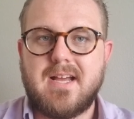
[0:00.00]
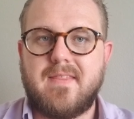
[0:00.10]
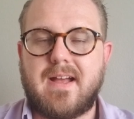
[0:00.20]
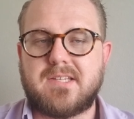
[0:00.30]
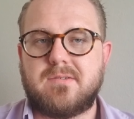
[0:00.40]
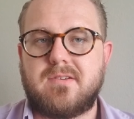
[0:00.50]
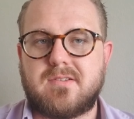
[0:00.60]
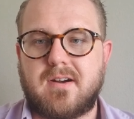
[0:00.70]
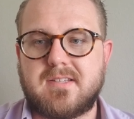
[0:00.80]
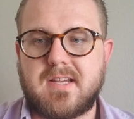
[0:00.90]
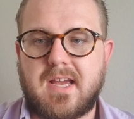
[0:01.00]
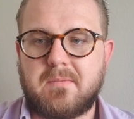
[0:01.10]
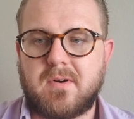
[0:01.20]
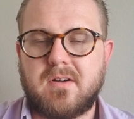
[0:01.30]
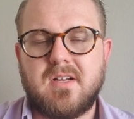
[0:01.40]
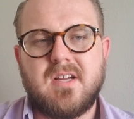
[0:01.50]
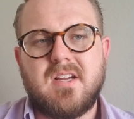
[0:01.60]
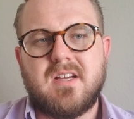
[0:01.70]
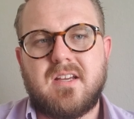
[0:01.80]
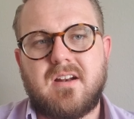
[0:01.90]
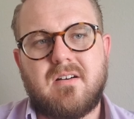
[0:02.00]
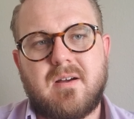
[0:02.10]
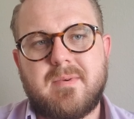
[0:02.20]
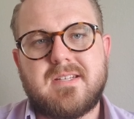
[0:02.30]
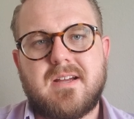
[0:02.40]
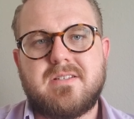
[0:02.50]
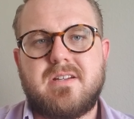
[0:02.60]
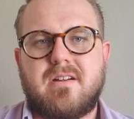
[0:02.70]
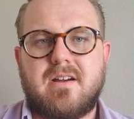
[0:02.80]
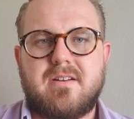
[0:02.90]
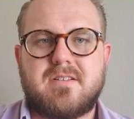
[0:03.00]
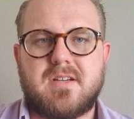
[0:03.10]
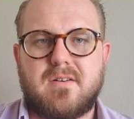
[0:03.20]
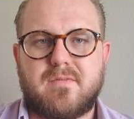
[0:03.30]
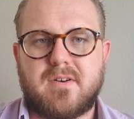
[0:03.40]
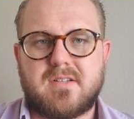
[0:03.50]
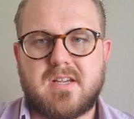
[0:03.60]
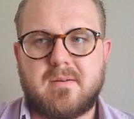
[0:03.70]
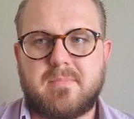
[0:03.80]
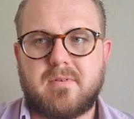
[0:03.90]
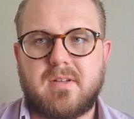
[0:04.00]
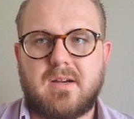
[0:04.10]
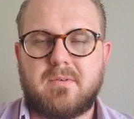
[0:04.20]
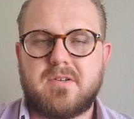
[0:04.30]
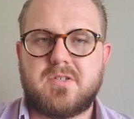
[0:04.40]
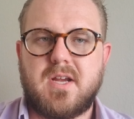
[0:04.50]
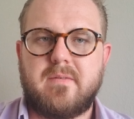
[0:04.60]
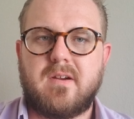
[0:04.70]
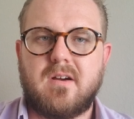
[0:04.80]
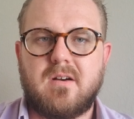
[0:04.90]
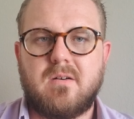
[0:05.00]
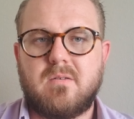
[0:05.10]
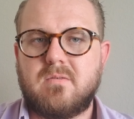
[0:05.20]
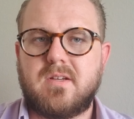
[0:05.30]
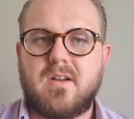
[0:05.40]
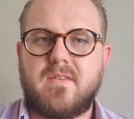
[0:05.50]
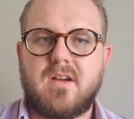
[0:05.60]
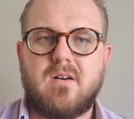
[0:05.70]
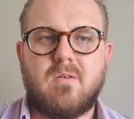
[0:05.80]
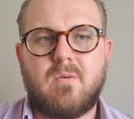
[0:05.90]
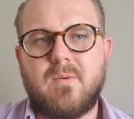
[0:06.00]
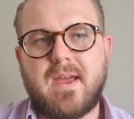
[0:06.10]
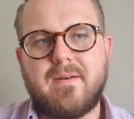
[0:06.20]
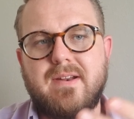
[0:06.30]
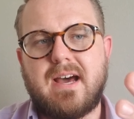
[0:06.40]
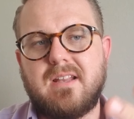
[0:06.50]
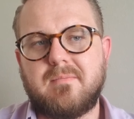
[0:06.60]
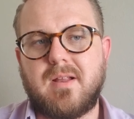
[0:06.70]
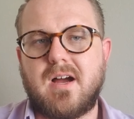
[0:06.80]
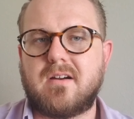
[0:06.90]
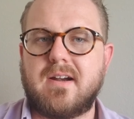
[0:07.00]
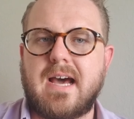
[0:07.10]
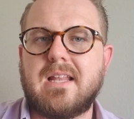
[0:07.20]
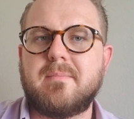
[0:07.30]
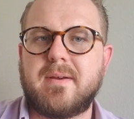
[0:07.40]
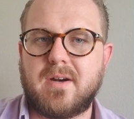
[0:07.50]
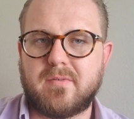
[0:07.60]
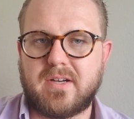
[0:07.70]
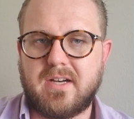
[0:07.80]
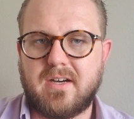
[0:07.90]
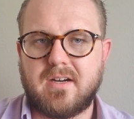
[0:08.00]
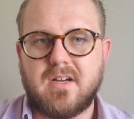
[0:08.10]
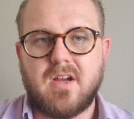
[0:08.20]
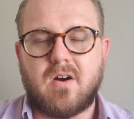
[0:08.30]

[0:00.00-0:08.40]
That's when you start saying, well, You know, how many times do you cut yourself, for example, like when you're shaving? Oh, you know, well, we have an alum block or an alum pin over here.